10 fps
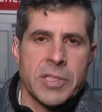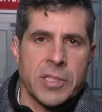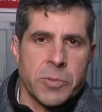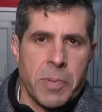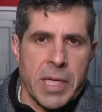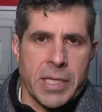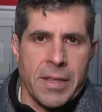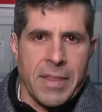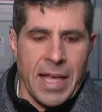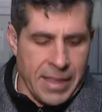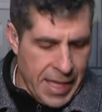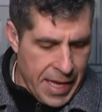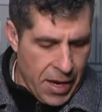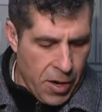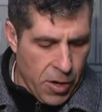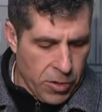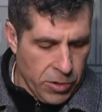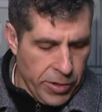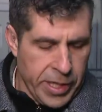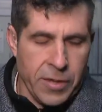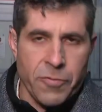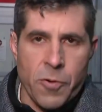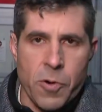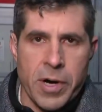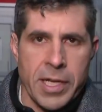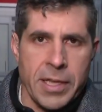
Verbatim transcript: suspect that they are looking for,